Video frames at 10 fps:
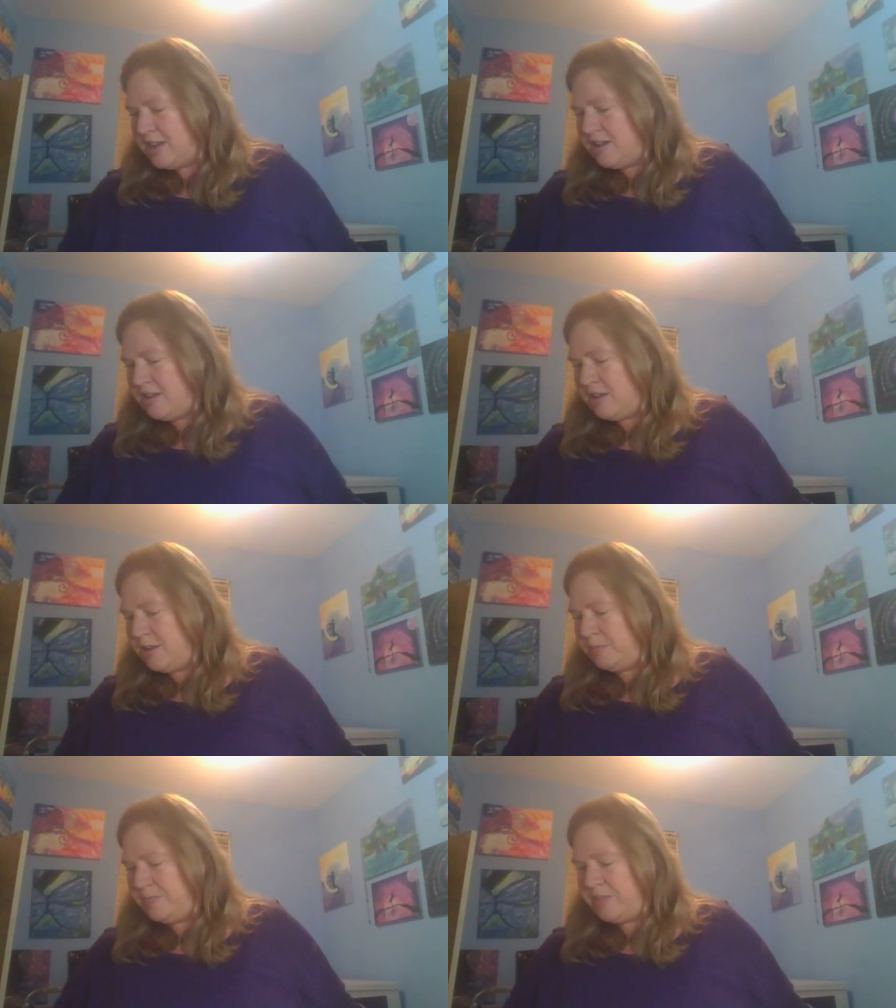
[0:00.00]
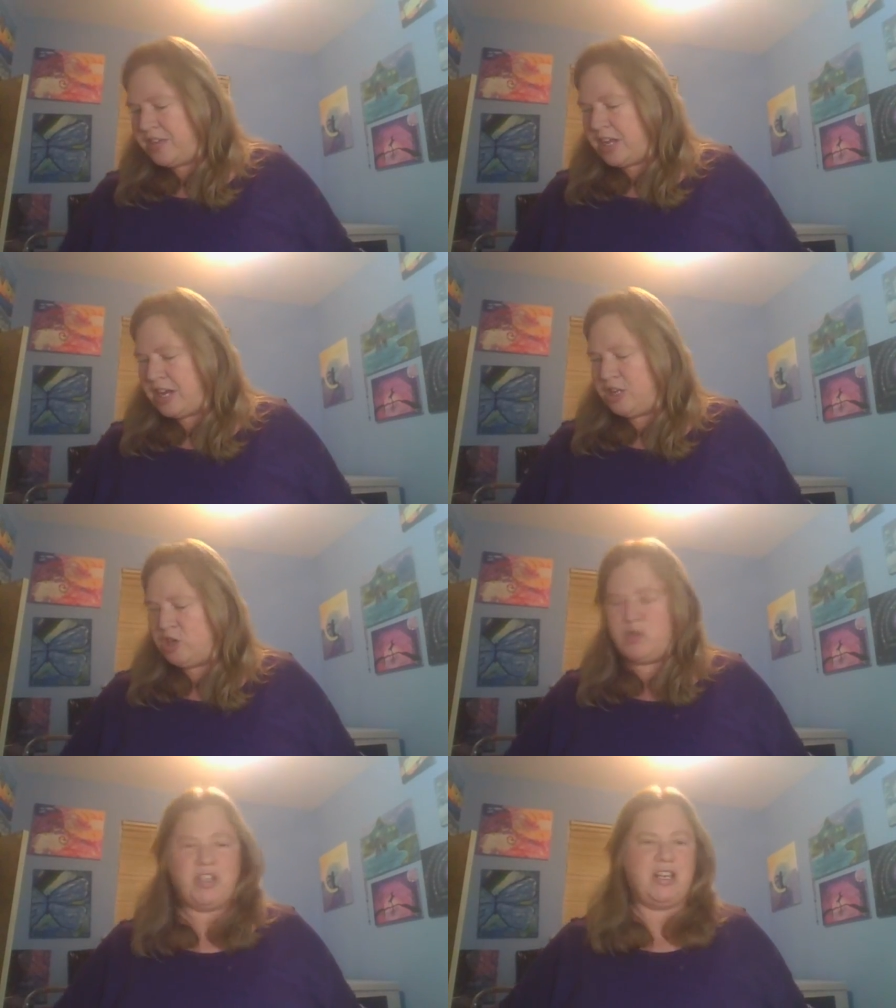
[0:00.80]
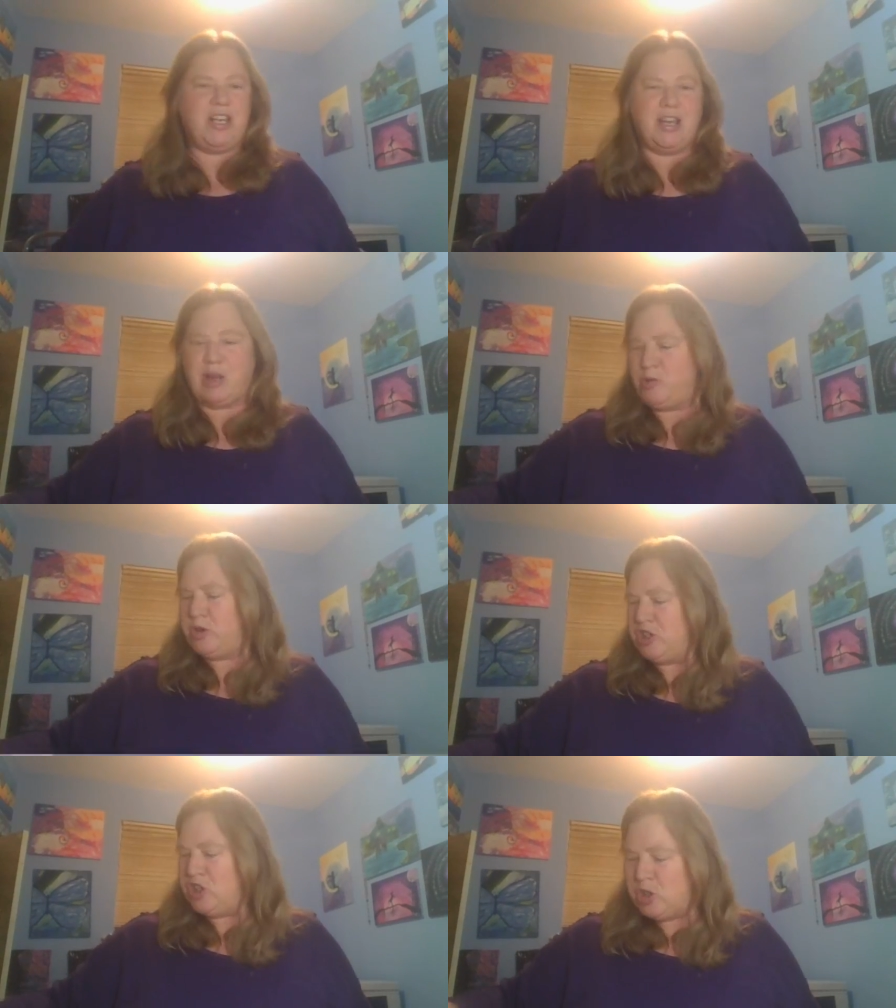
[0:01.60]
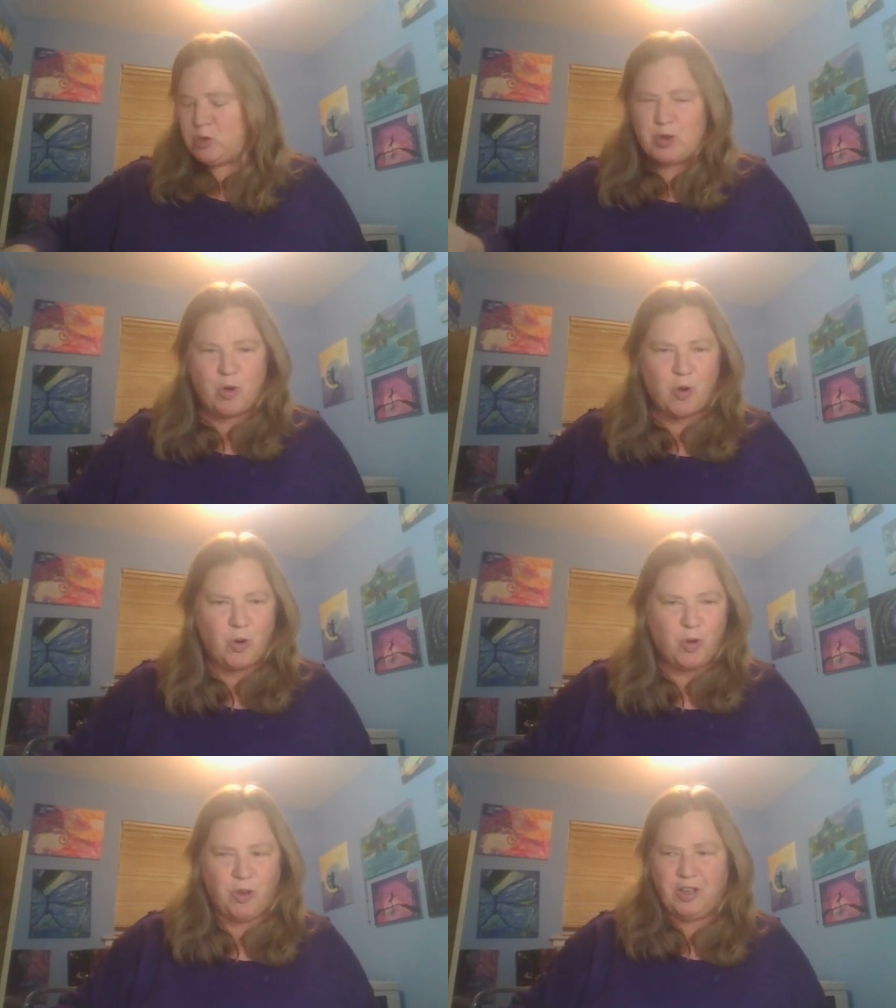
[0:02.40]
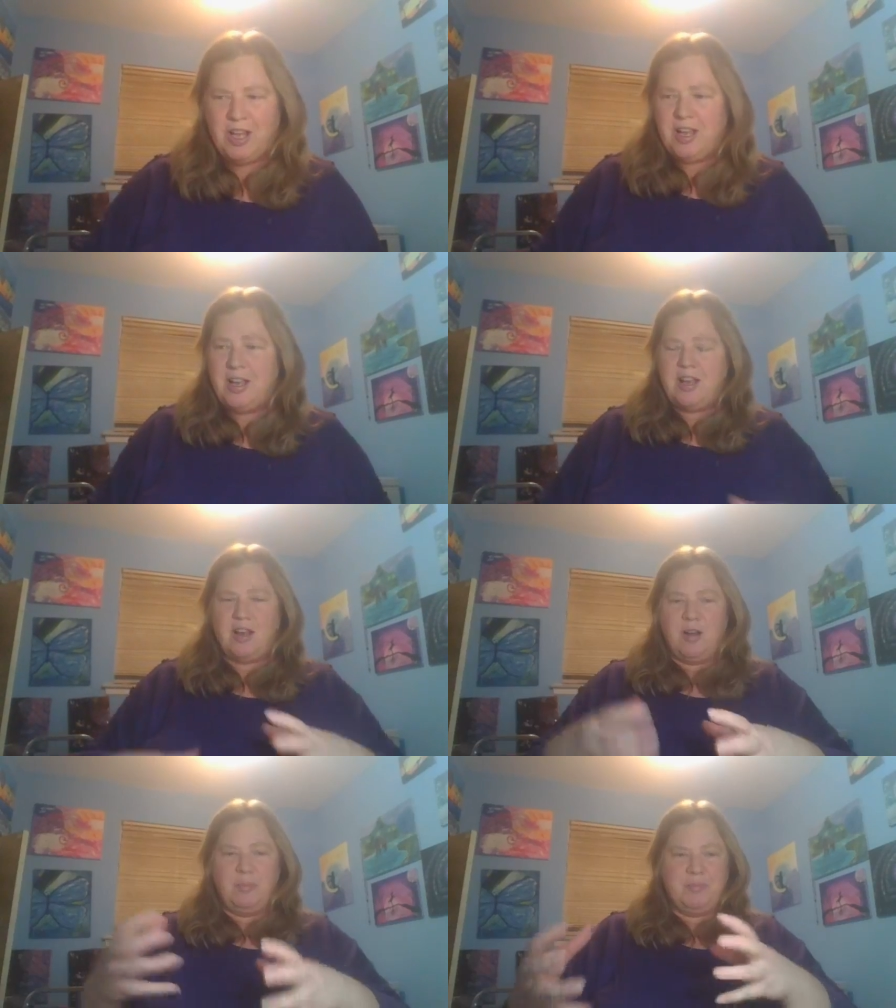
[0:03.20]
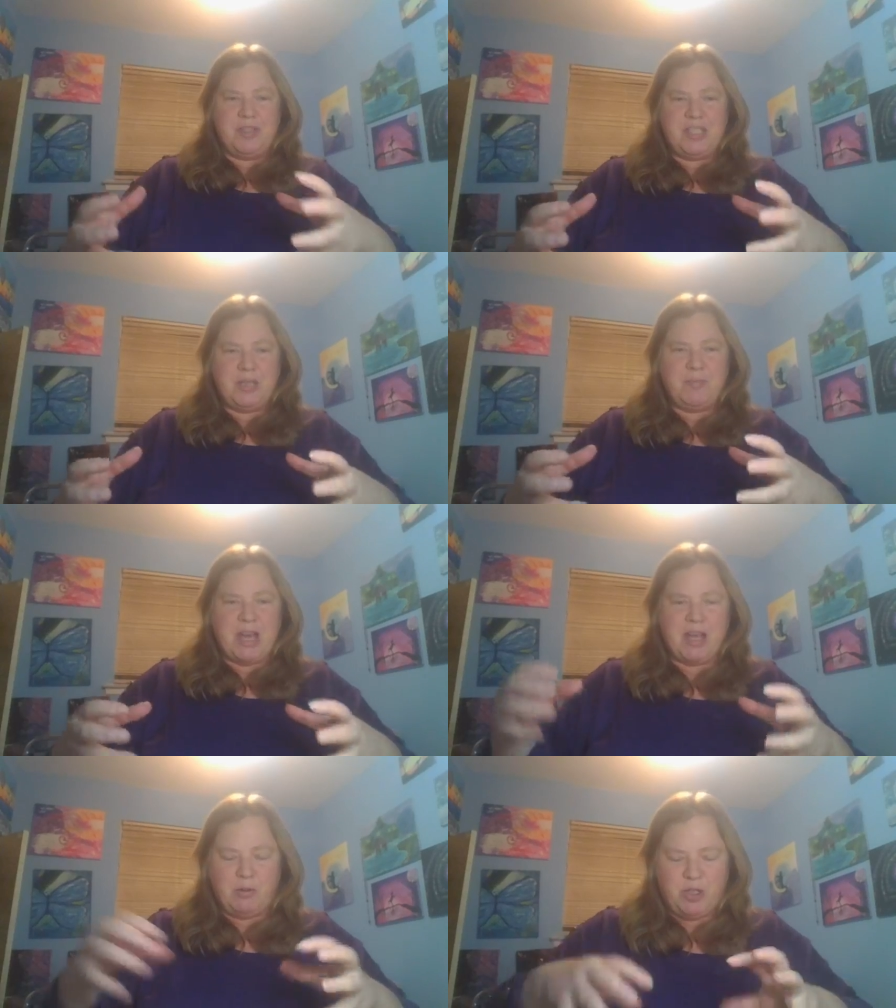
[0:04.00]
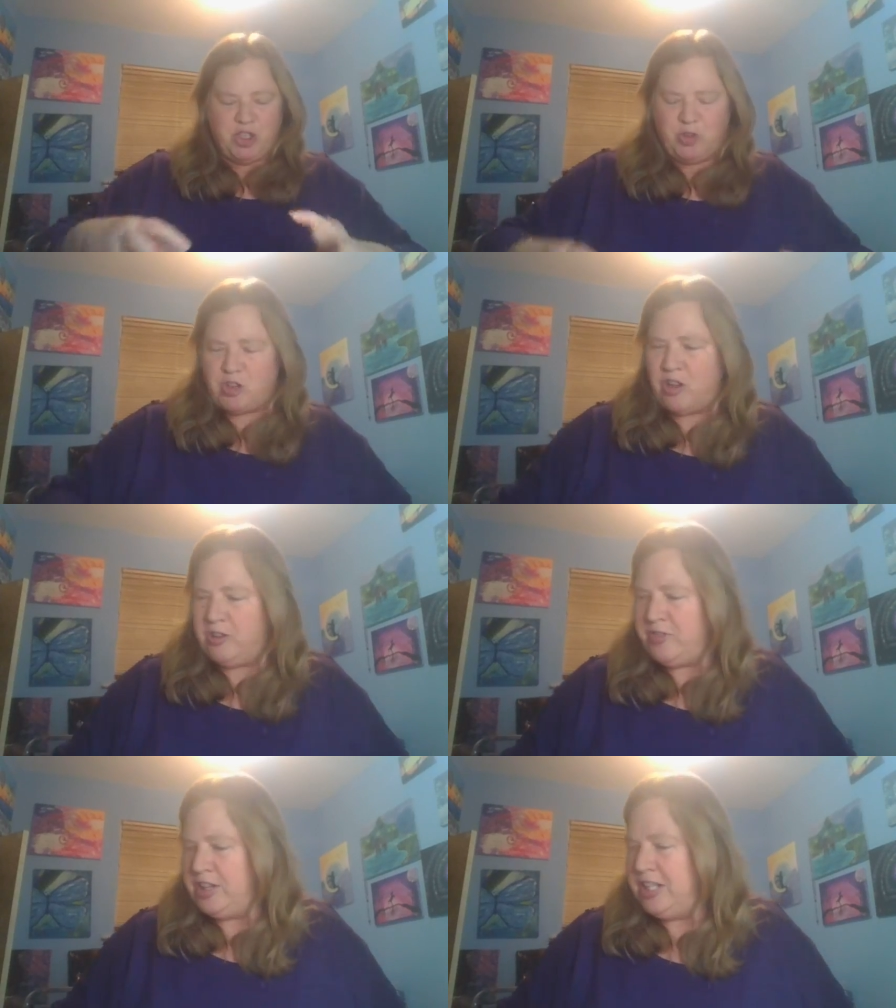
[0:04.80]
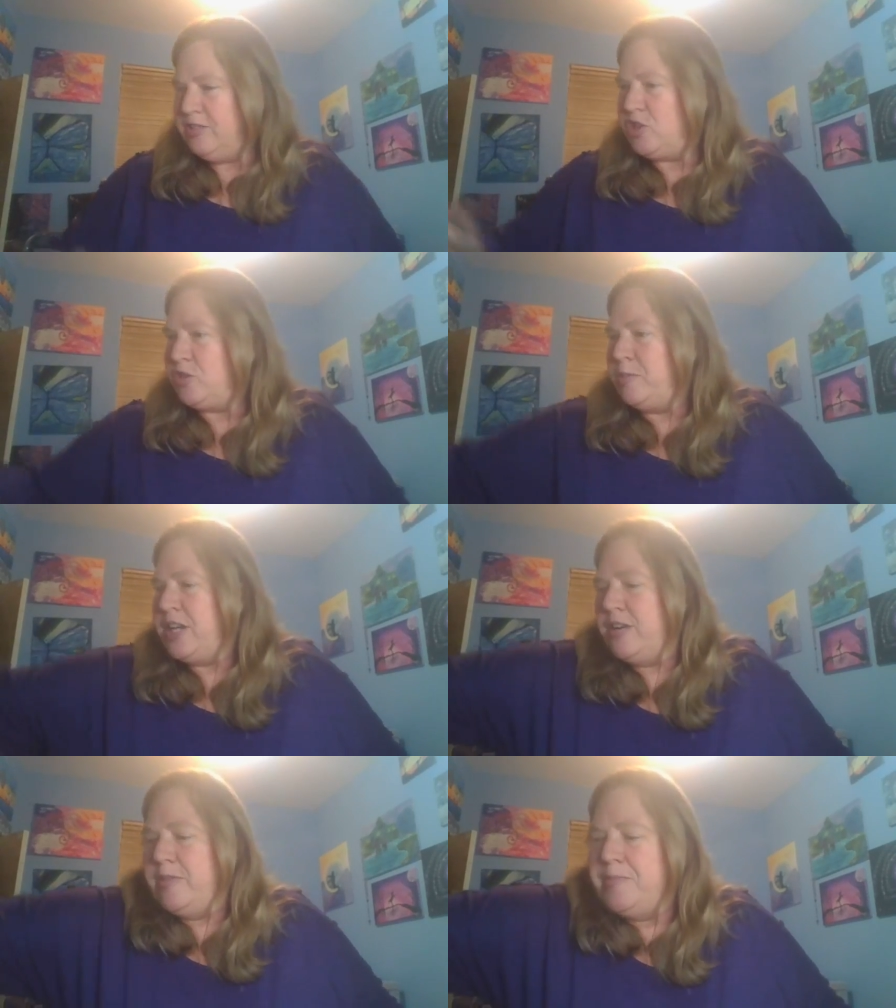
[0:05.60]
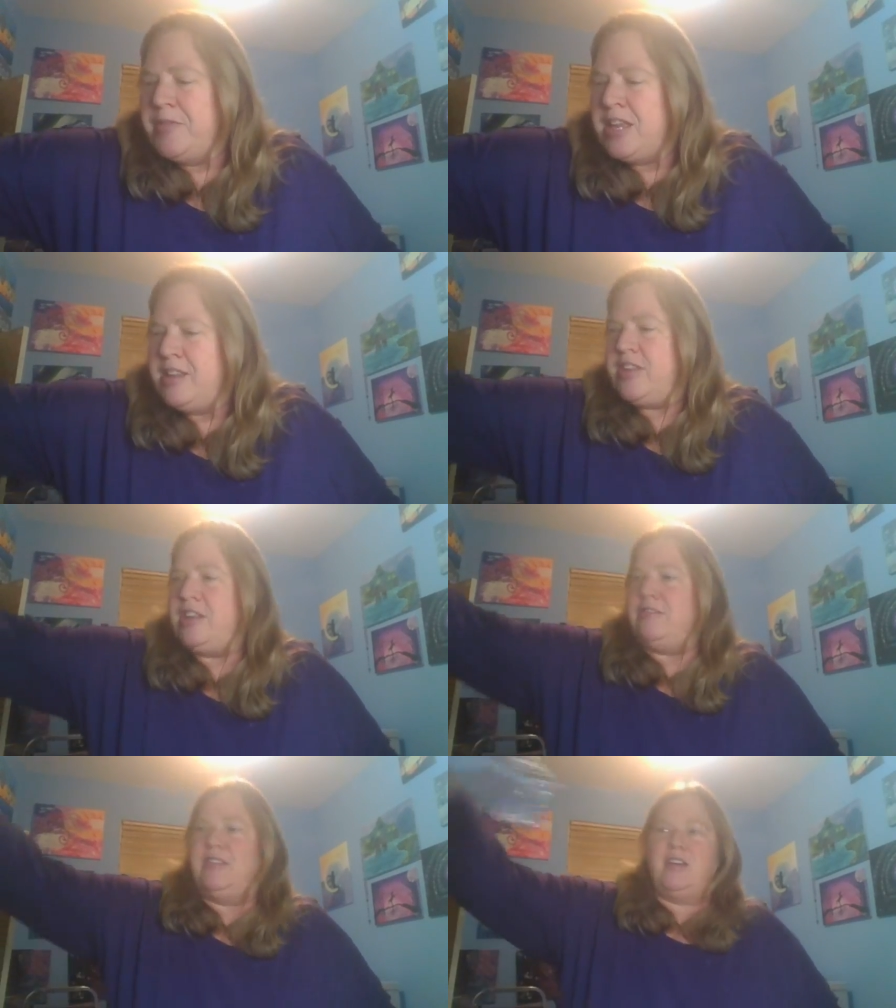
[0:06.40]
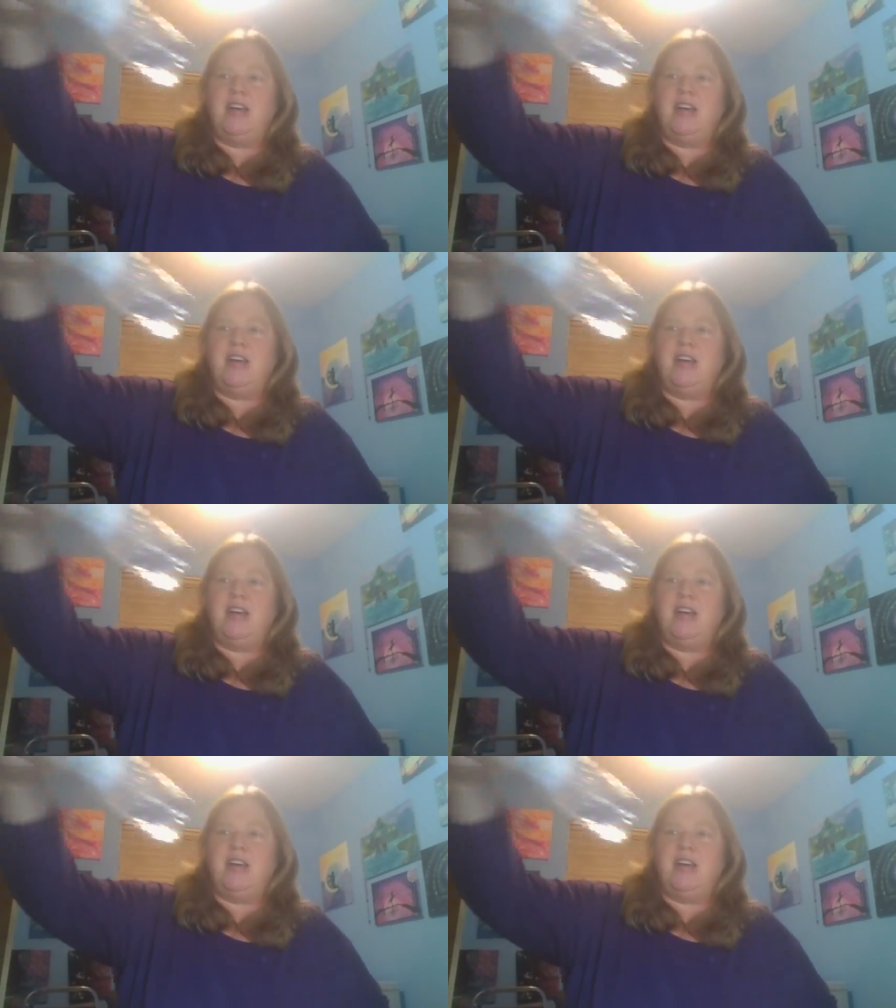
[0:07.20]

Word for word: um, that I use. And again, I wouldn't use a whole um, tea bag. I wouldn't use all of the leaves from there. Then I